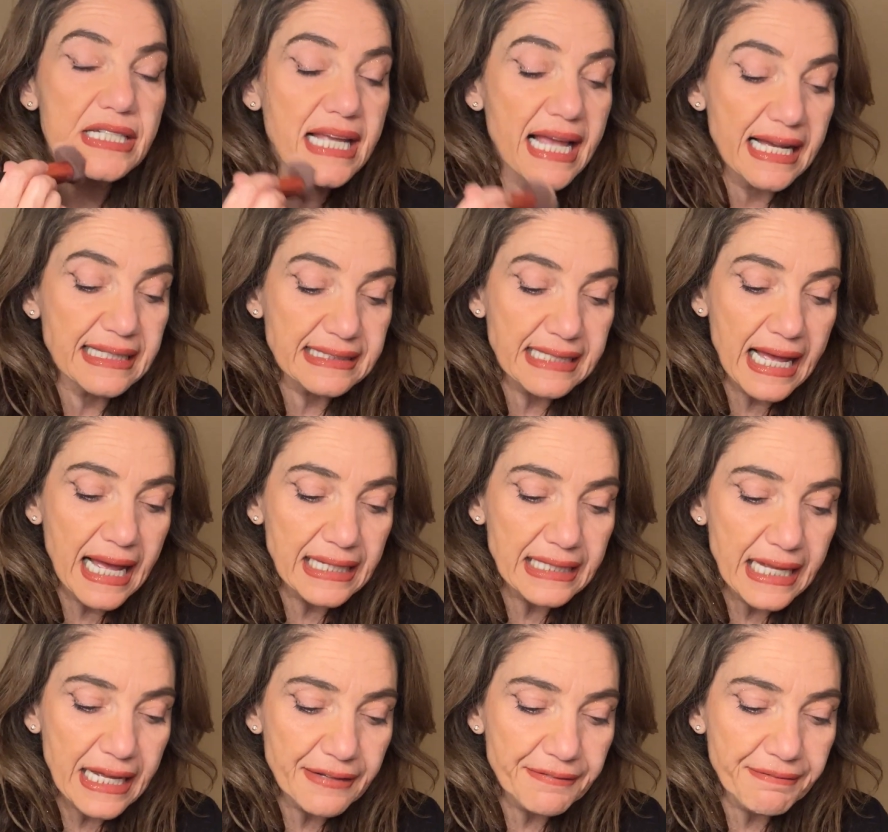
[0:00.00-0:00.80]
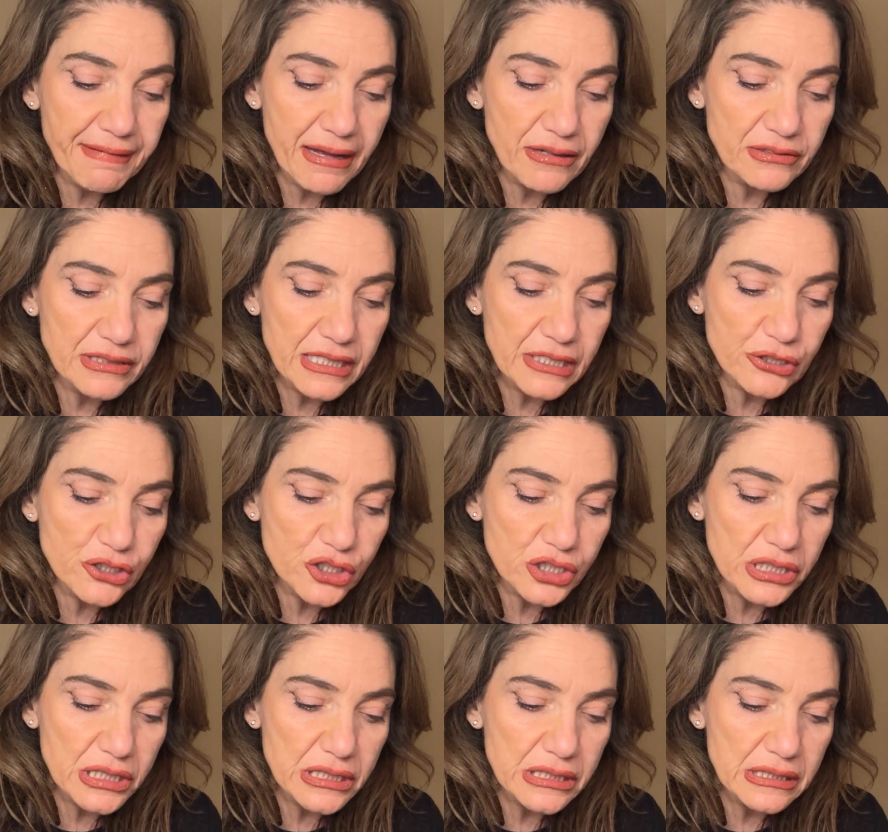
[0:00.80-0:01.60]
Yes, I like
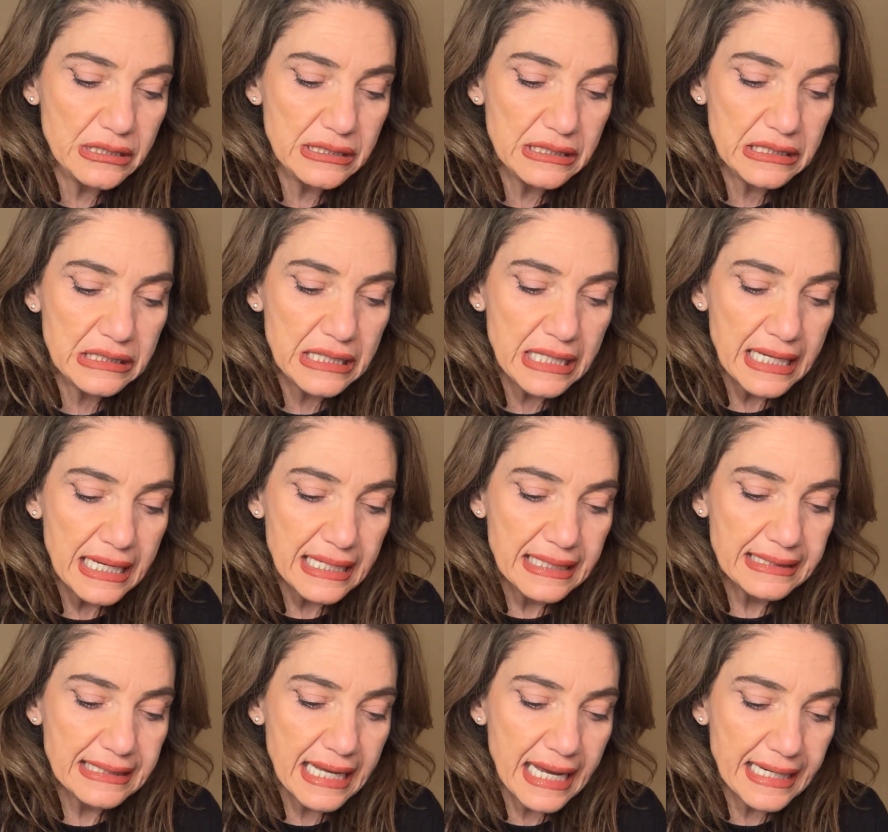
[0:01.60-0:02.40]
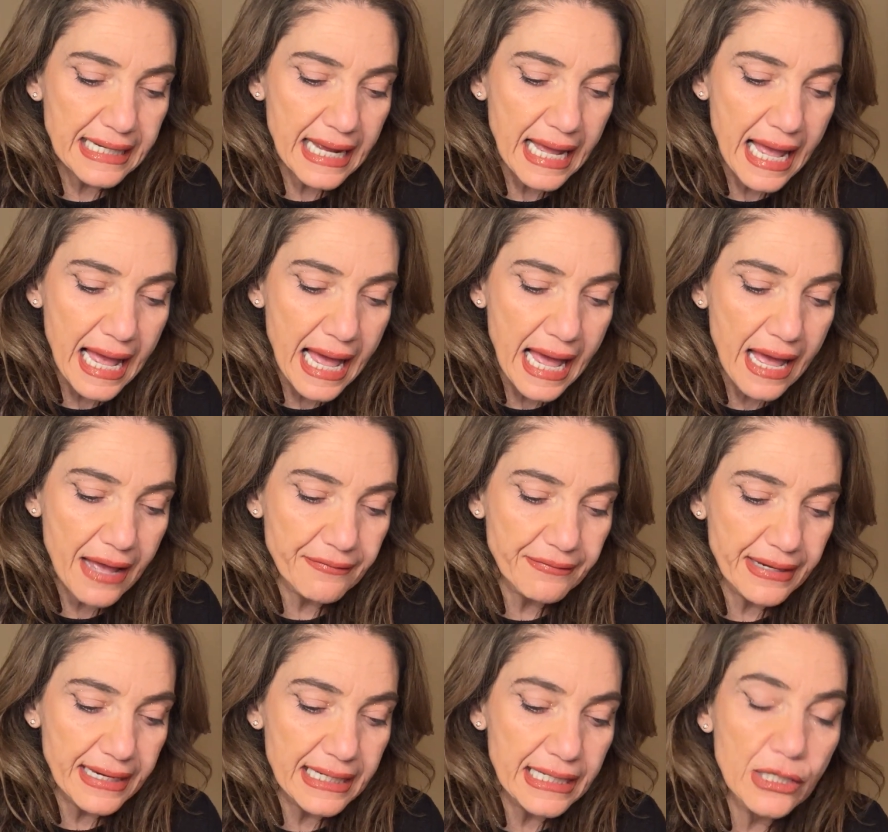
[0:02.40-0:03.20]
foundations that
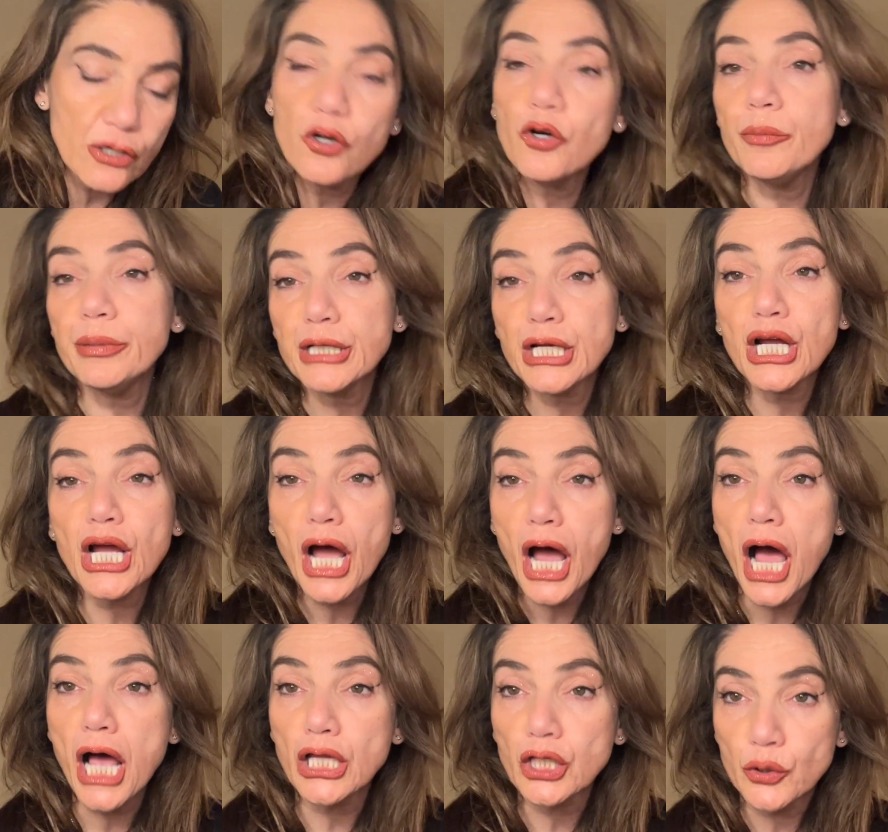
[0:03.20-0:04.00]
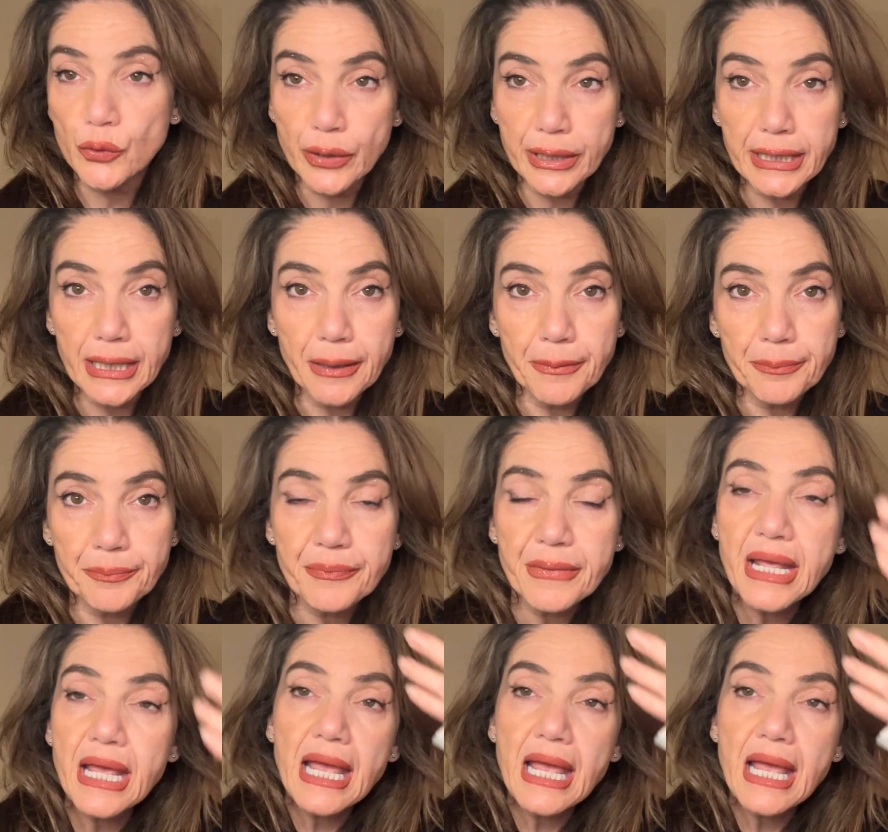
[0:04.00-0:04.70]
have a little bit of color in them.